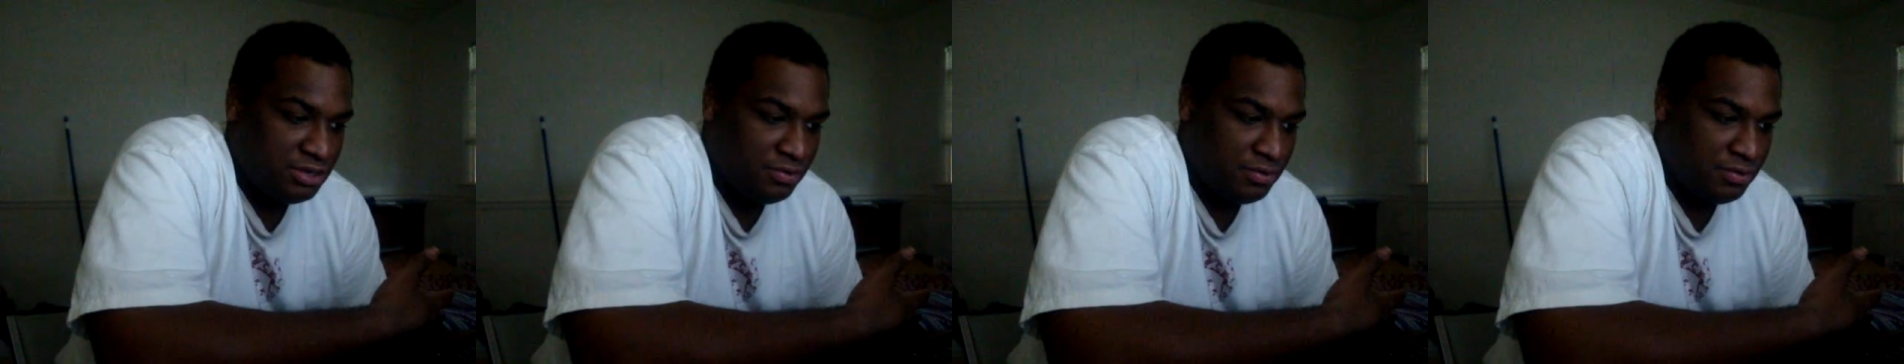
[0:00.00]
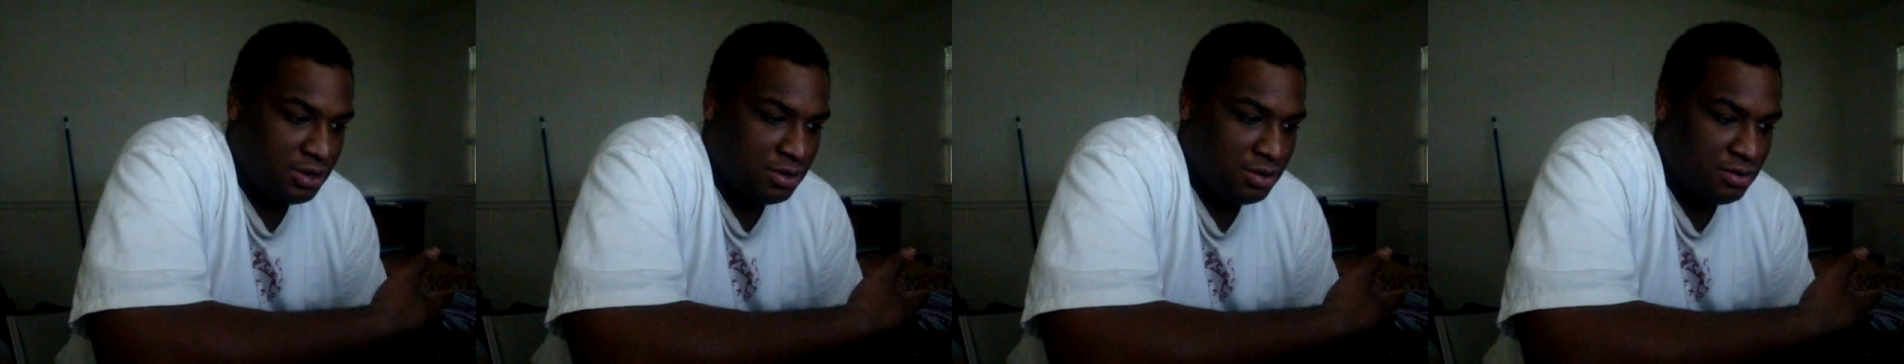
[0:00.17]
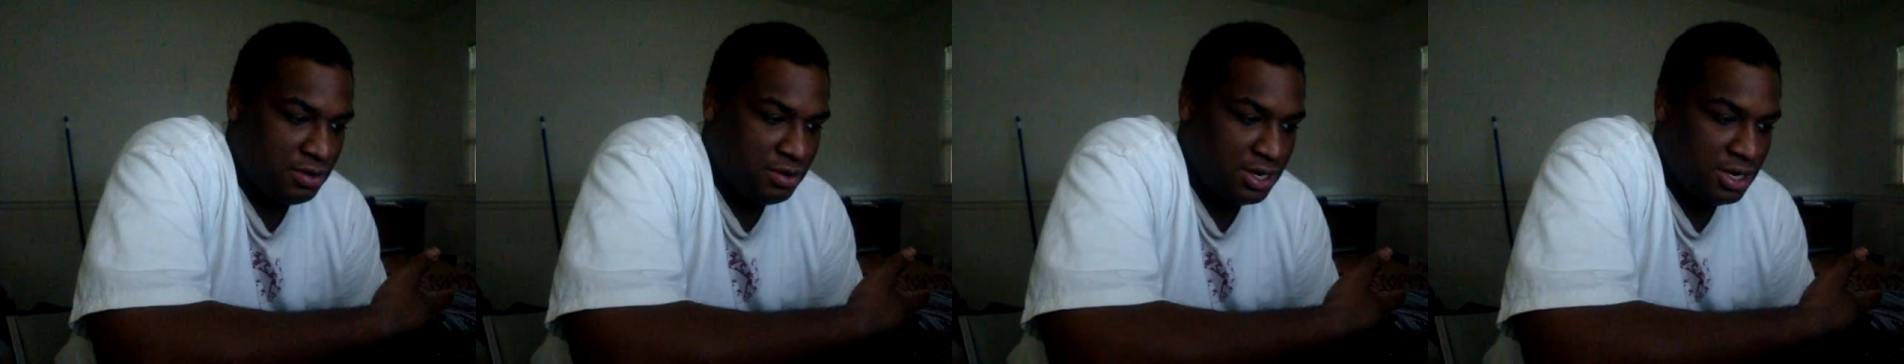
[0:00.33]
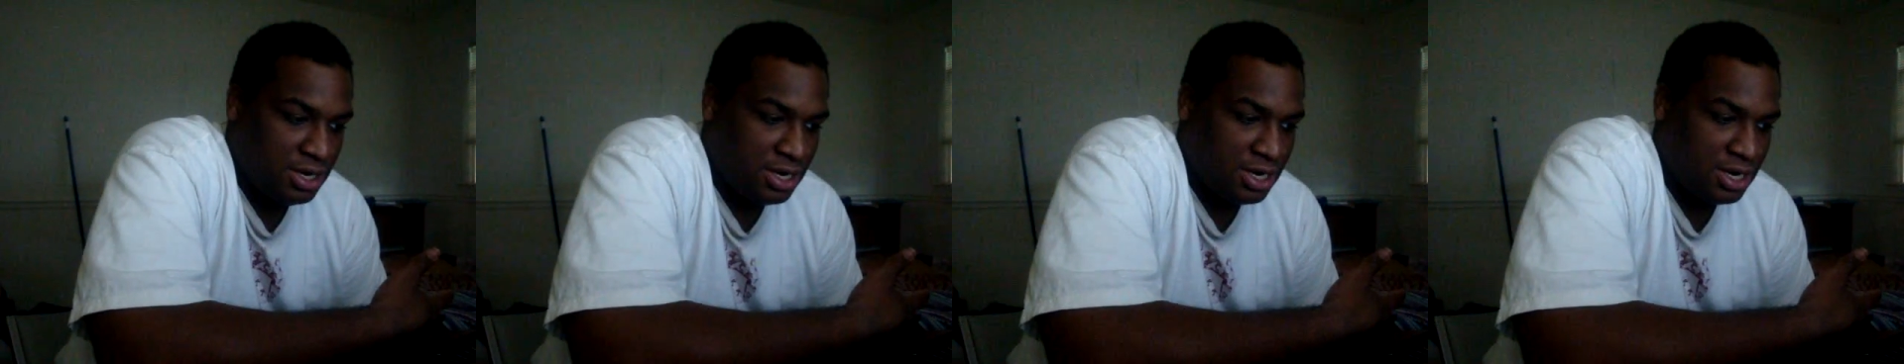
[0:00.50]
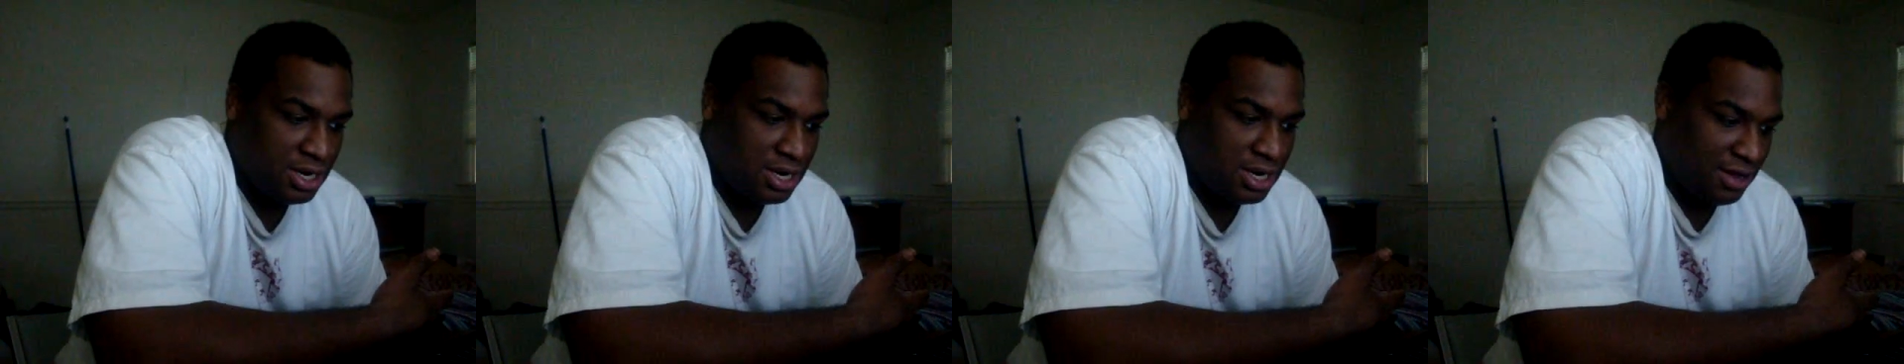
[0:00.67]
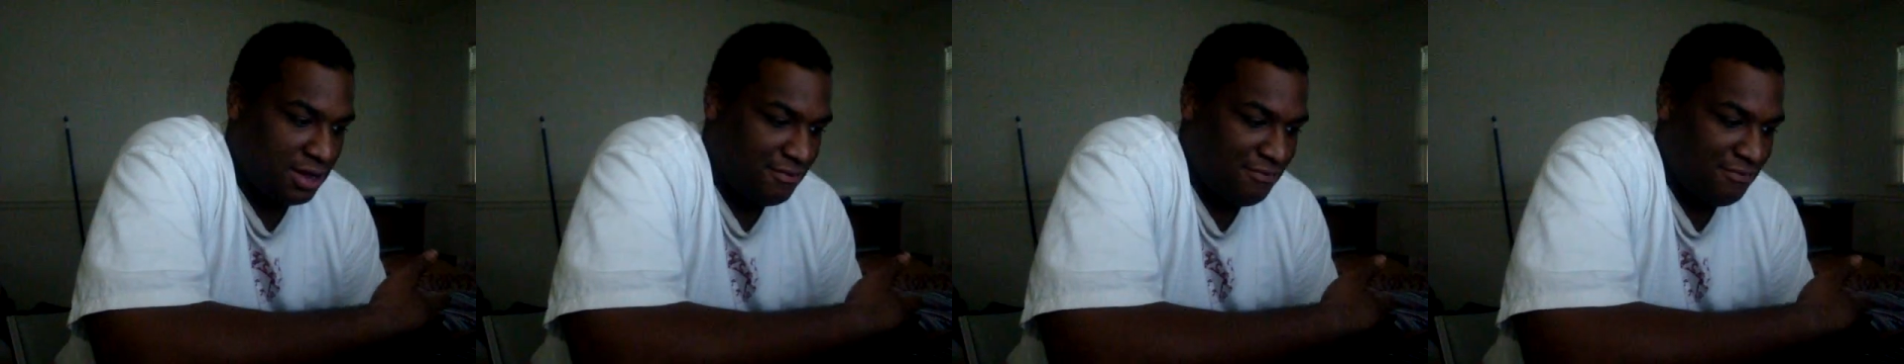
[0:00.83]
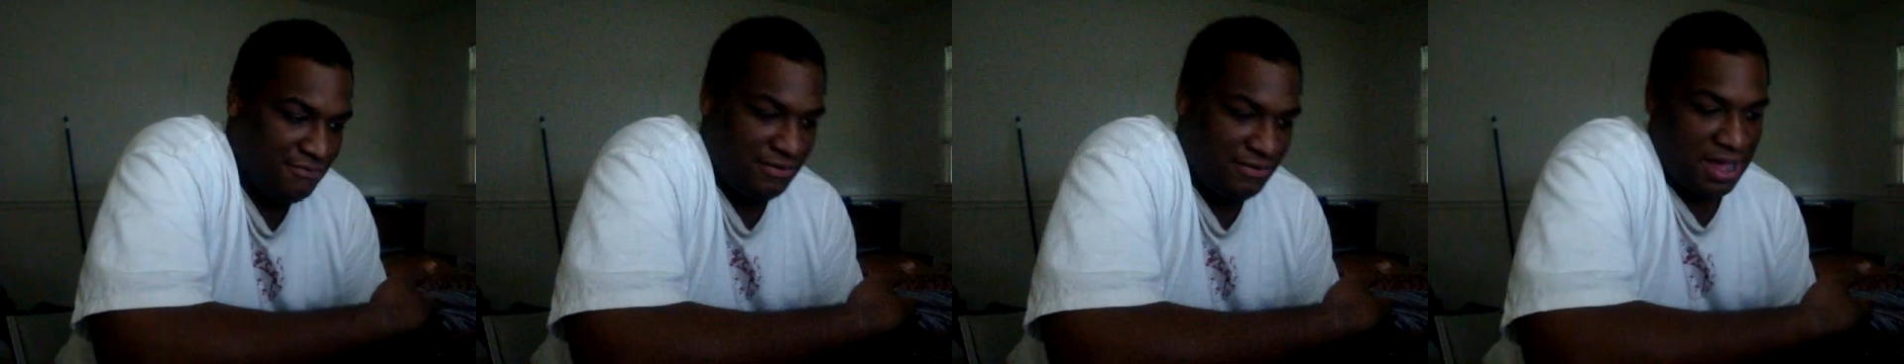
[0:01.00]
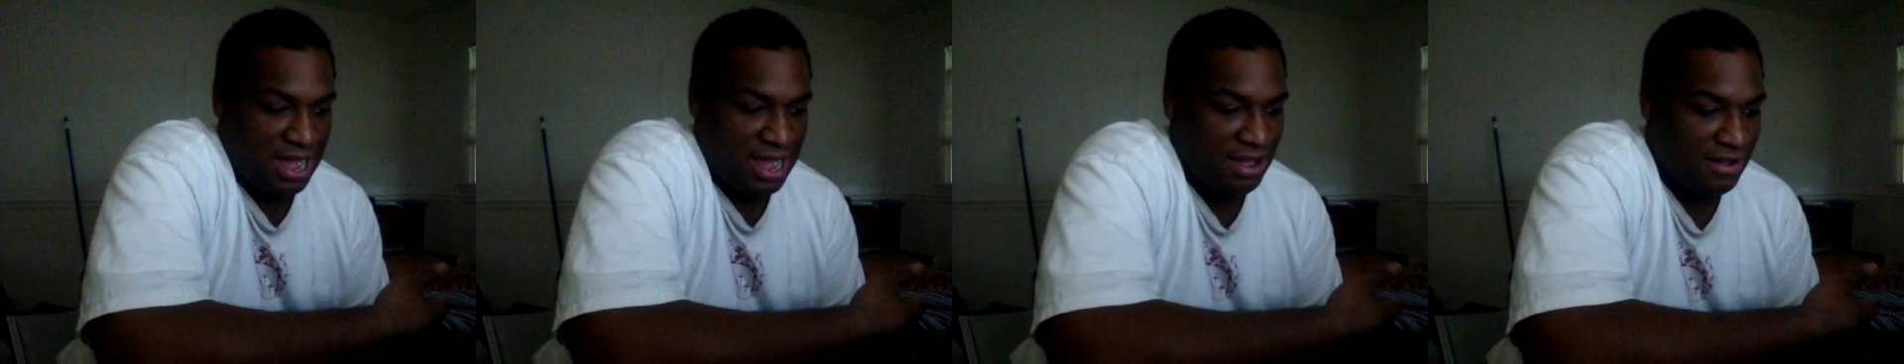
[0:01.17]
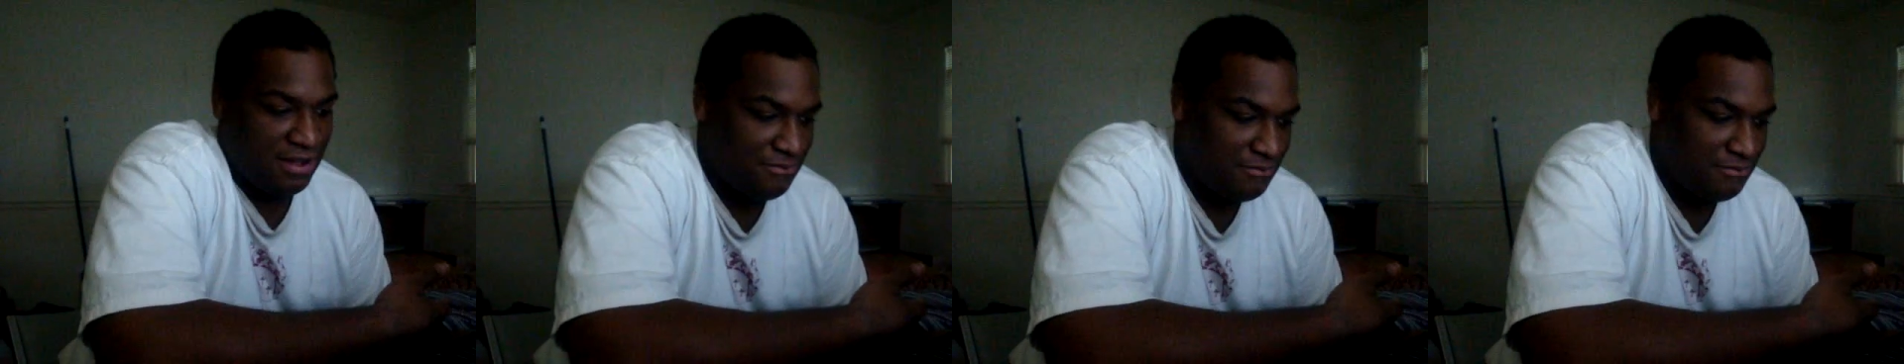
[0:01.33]
even though he needed like
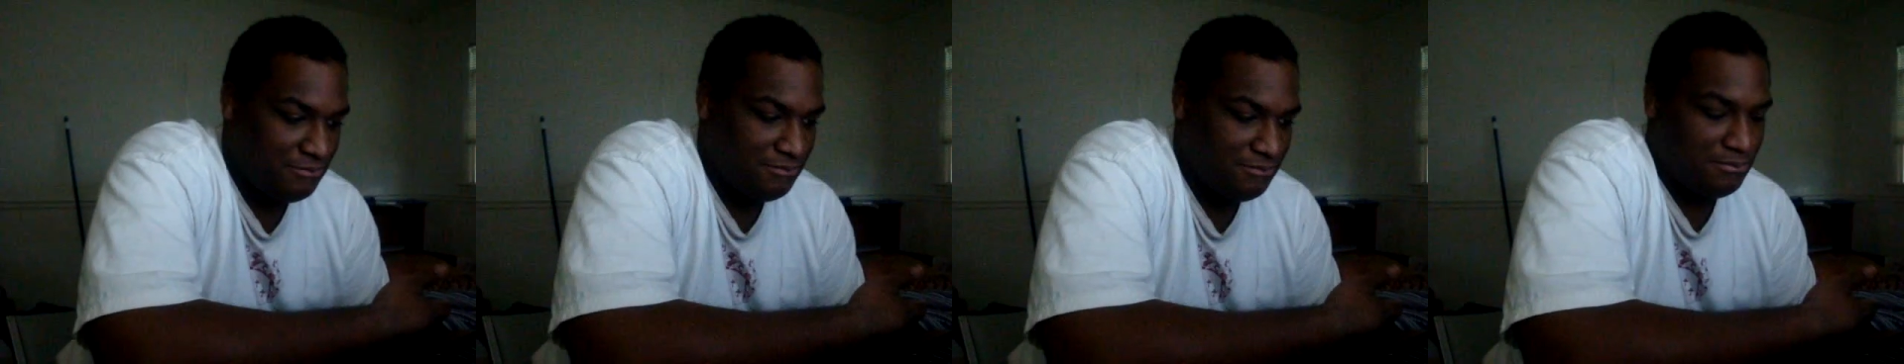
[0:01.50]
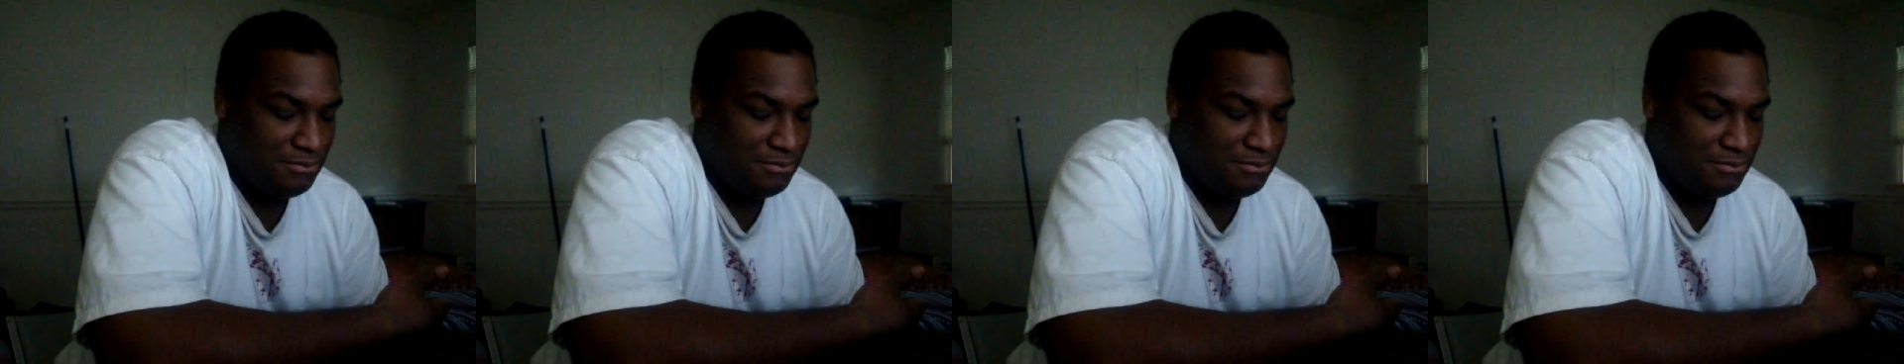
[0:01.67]
5